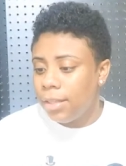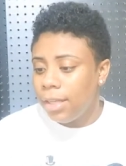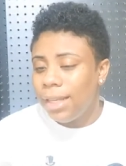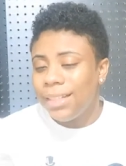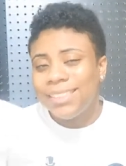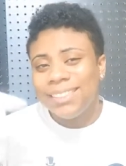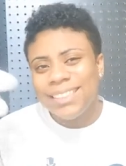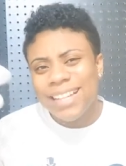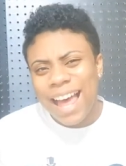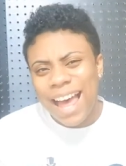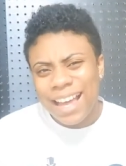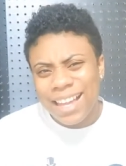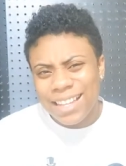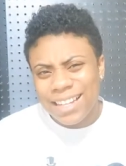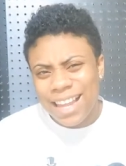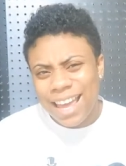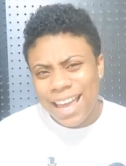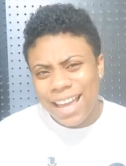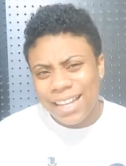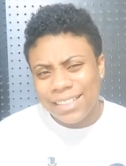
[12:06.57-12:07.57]
it's not
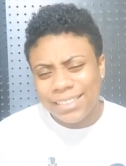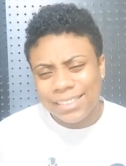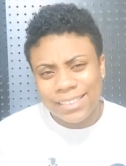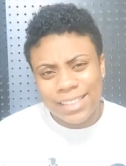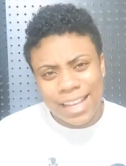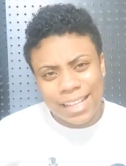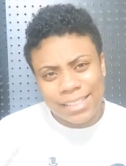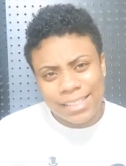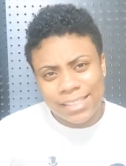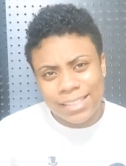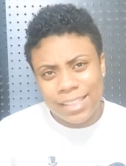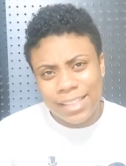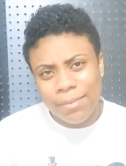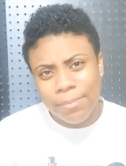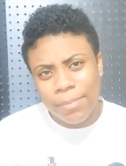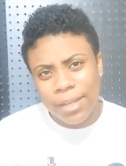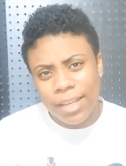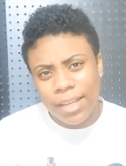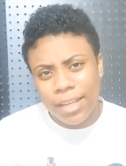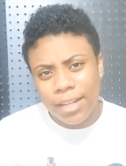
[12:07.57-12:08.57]
glass, it's like
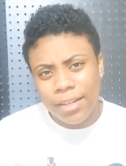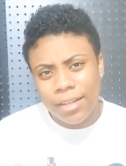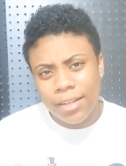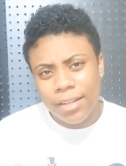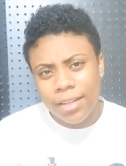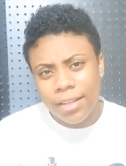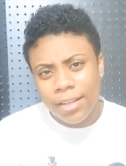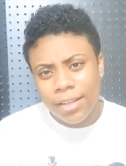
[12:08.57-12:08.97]
cement.